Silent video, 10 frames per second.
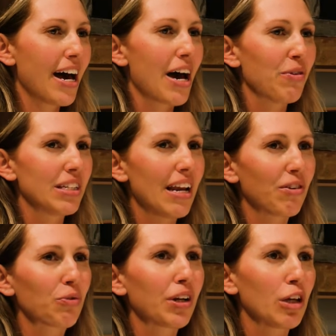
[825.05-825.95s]
I was mm.
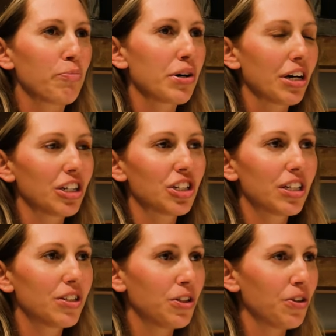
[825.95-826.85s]
never really
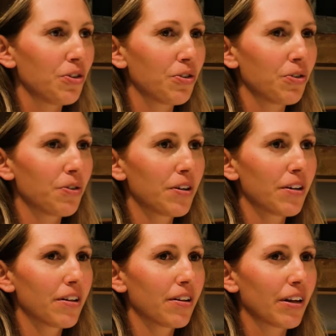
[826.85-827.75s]
pushed to
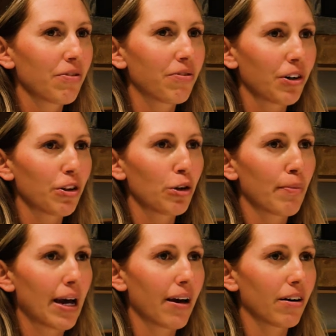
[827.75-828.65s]
like further
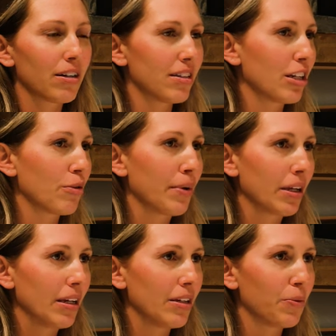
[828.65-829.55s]
my artistic
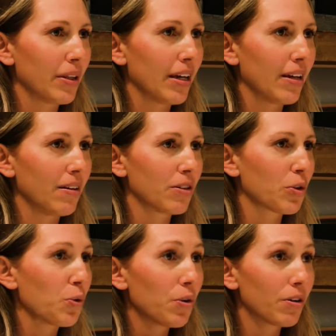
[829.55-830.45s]
abilities within
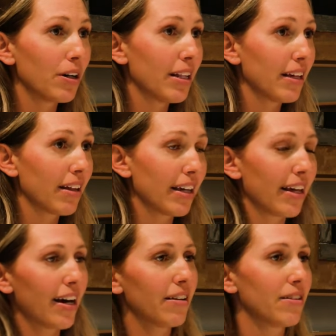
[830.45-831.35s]
school or anything like that.